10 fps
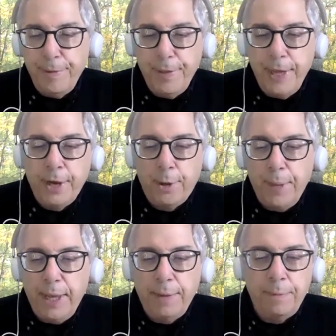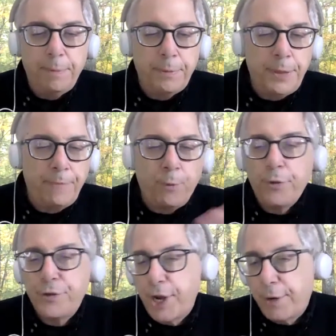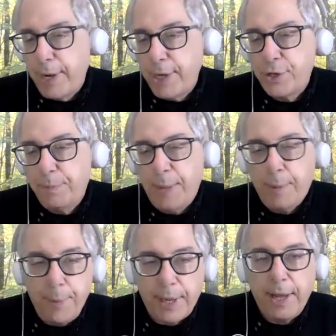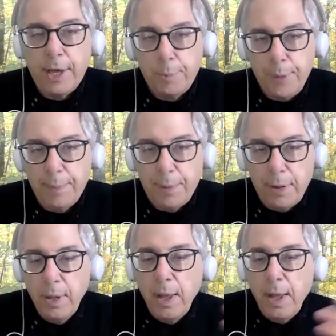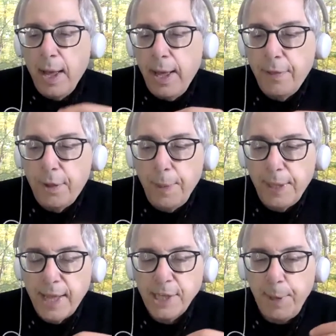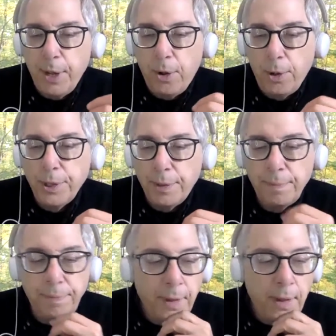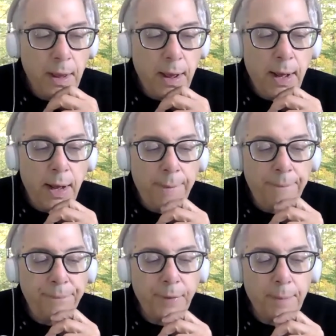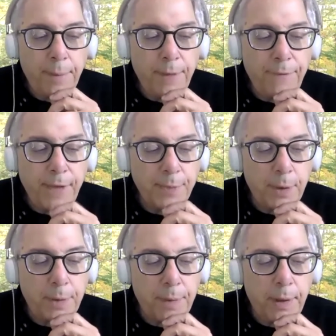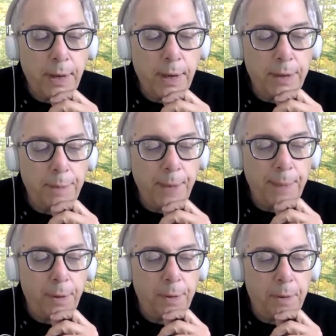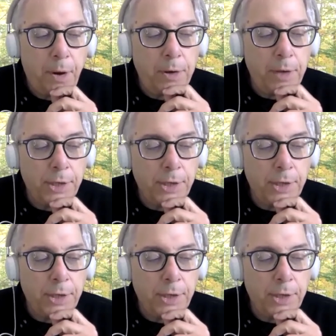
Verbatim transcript: it'll be the fourth generation of people picking other people and they'll be less beholden. Um, but Facebook, uh, the people aren't like